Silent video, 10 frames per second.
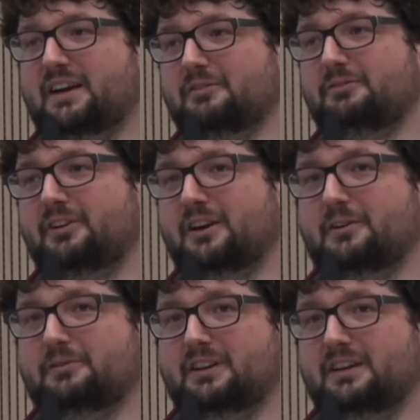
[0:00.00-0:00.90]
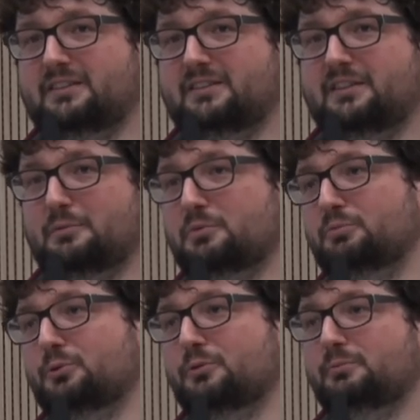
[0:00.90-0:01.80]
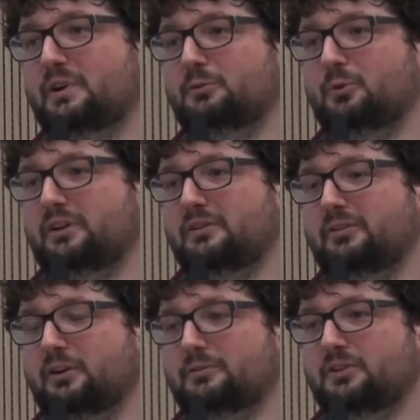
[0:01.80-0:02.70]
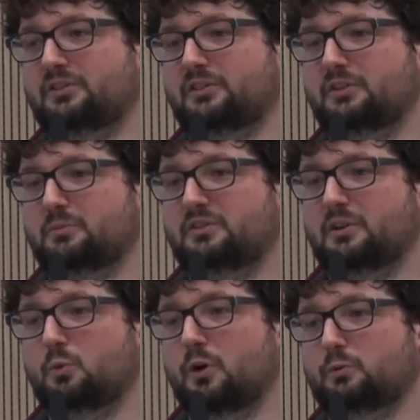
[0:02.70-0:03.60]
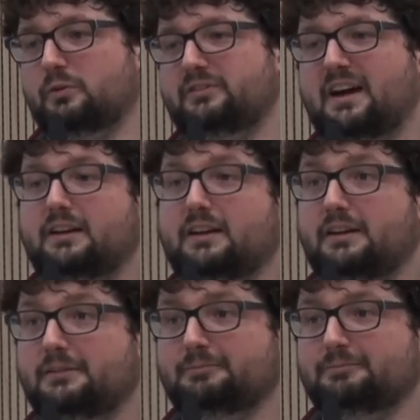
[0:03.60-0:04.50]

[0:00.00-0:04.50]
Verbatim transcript: can think of at least some improvement when they think of the systems they work with daily.